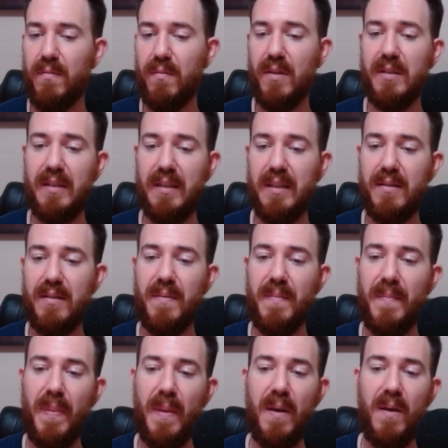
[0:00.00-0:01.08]
grizzlies.
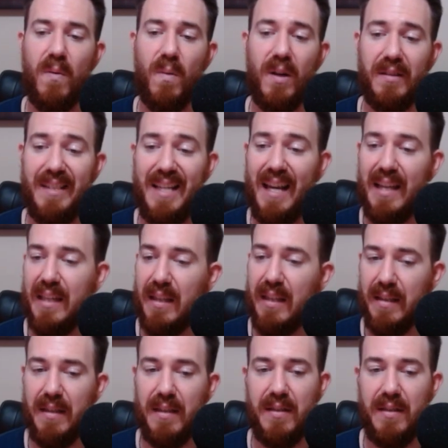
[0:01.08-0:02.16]
While
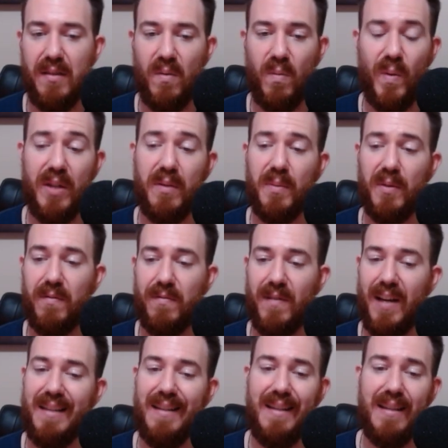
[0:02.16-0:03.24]
technically this is a winnable
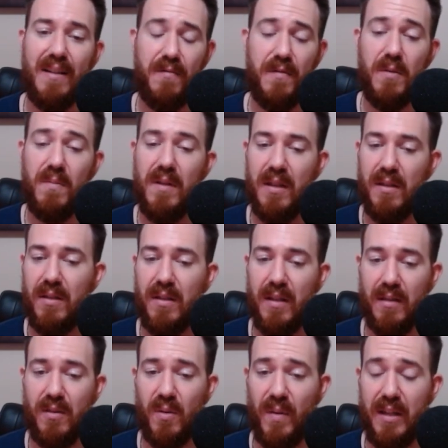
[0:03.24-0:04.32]
fight in a few niche
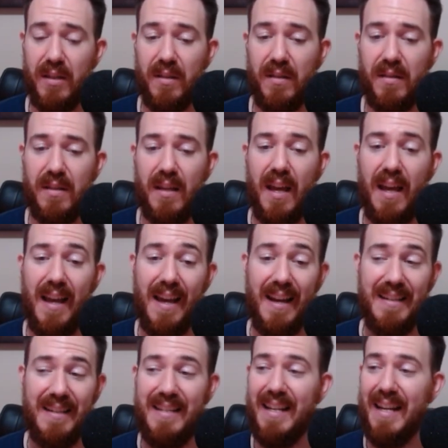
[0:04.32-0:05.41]
situations, and
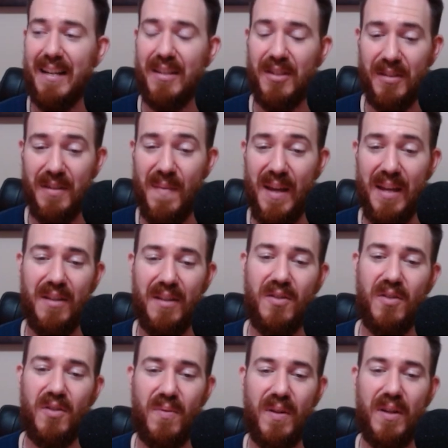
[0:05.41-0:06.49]
I did actually manage
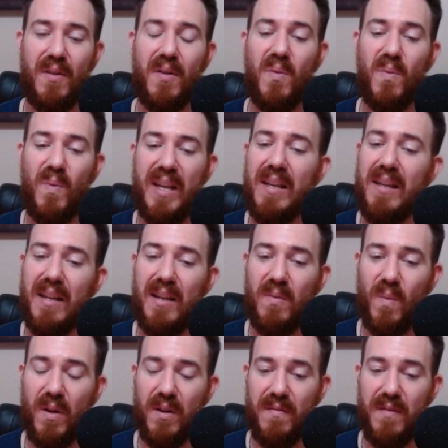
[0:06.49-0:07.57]
to trigger a win in
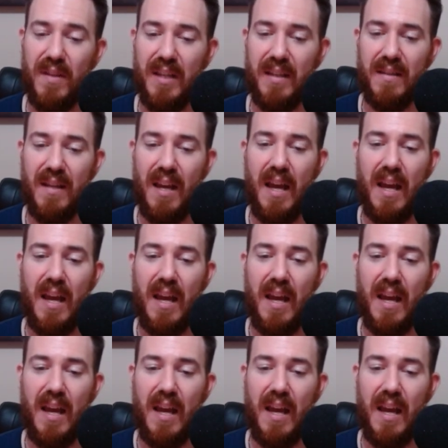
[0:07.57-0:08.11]
one of these,